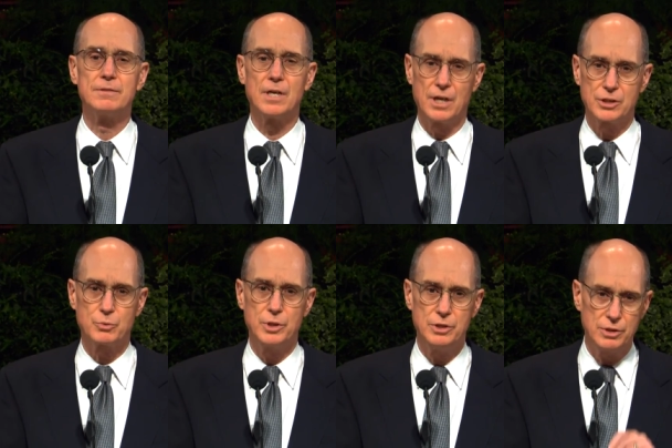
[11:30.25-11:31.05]
unless
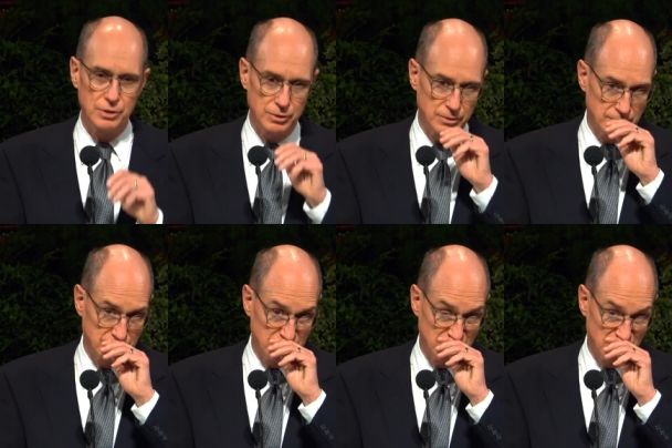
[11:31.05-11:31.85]
we do.
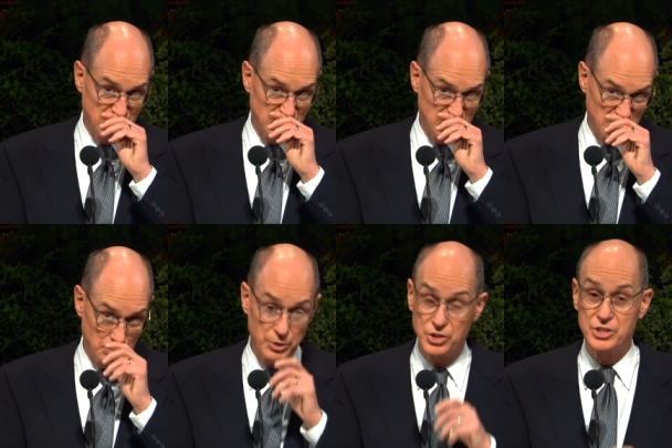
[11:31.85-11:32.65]

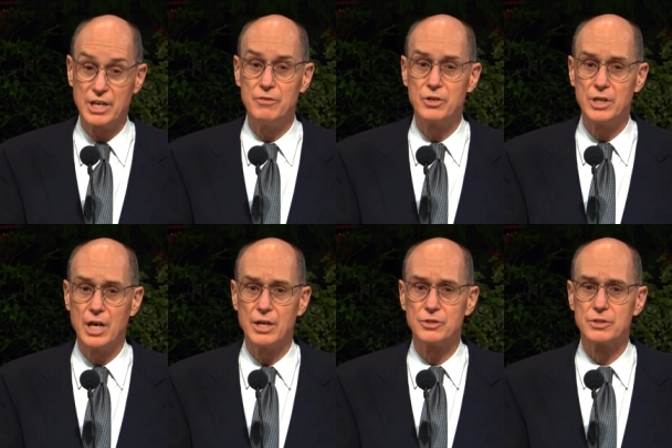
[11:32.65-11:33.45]
But the Savior
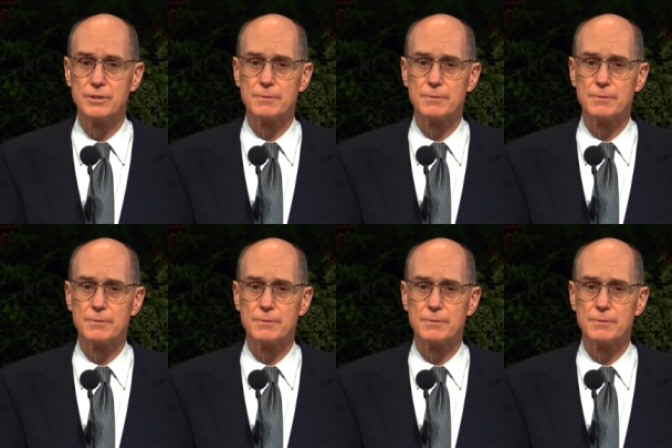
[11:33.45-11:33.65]
does.